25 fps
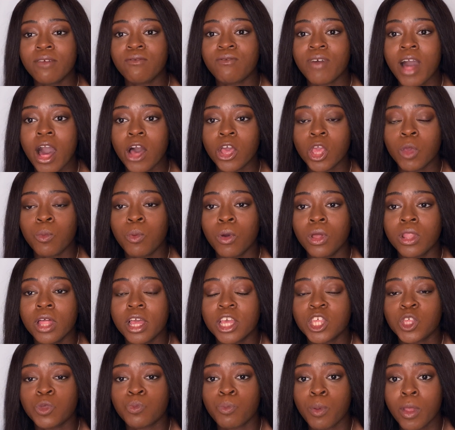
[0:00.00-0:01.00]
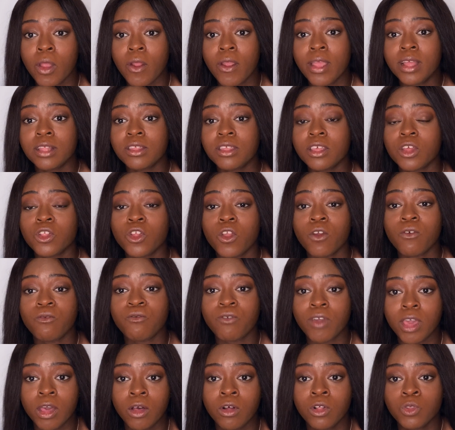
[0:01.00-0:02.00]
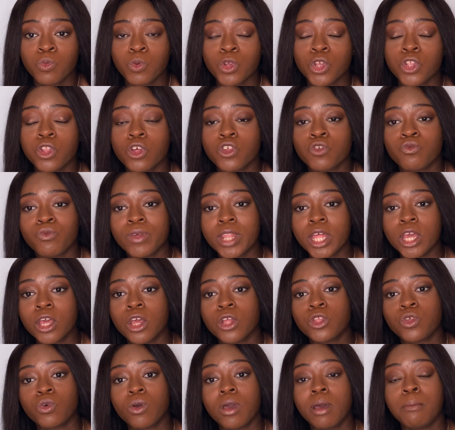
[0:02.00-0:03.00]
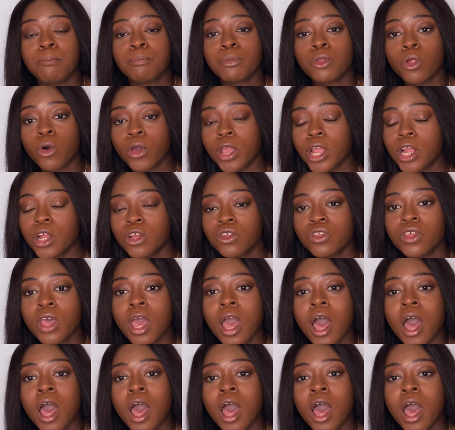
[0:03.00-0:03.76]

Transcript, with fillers: valuable experience in your field, which looks really good to employers.